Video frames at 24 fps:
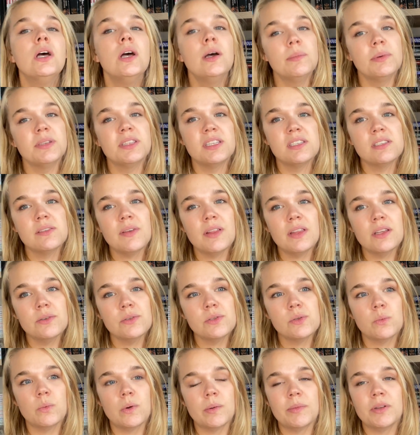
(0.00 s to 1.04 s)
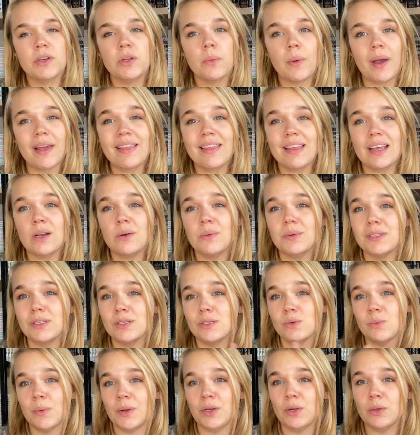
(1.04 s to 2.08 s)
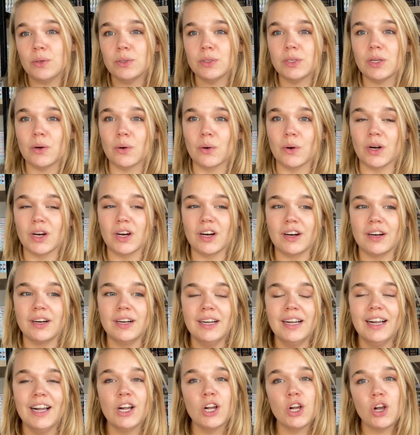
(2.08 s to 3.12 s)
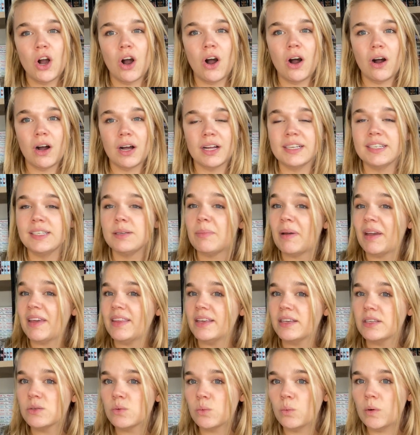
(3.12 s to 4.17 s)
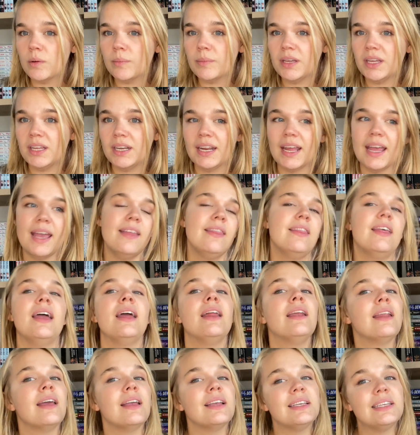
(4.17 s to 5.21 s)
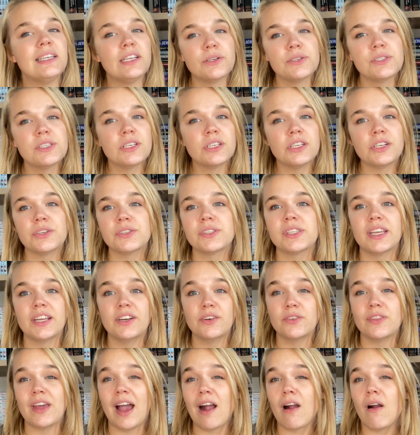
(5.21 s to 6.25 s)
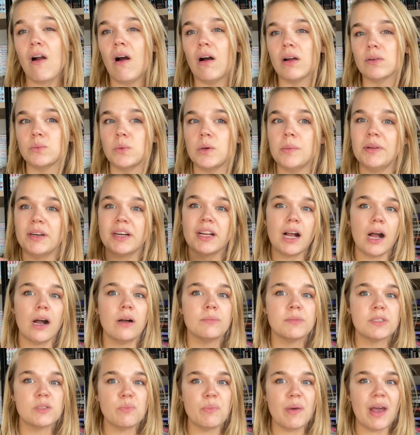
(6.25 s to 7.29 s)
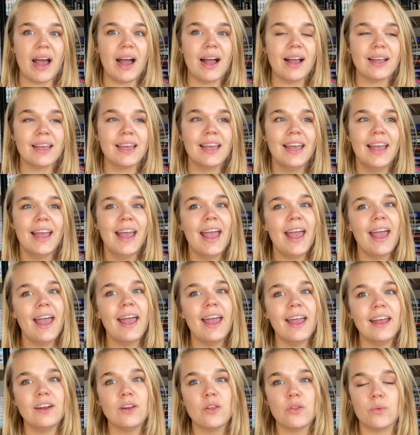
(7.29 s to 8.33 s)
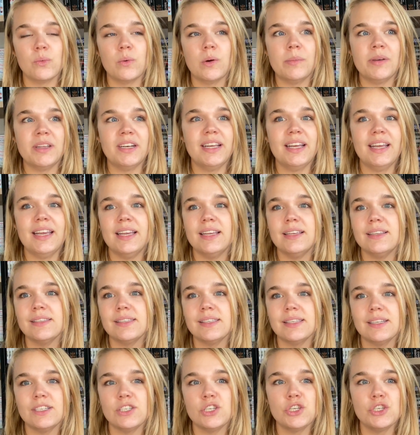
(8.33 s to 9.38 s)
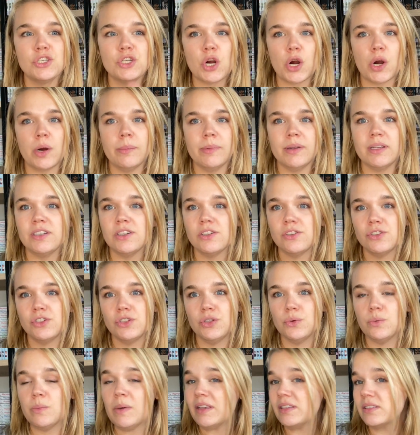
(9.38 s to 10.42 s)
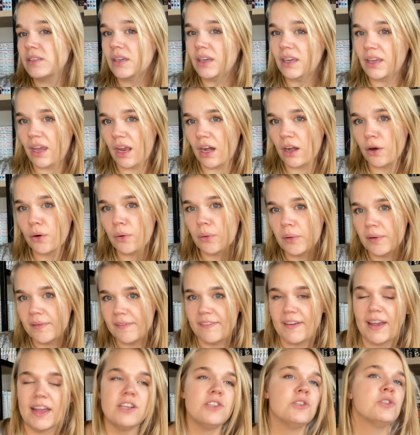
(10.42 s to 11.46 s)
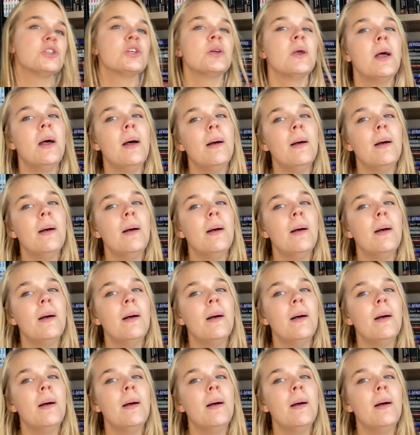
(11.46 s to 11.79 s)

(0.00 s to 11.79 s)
But this follows a woman who I think was swindled or conned by this woman, and then years and years later that con woman comes back and the woman is determined to basically get her revenge.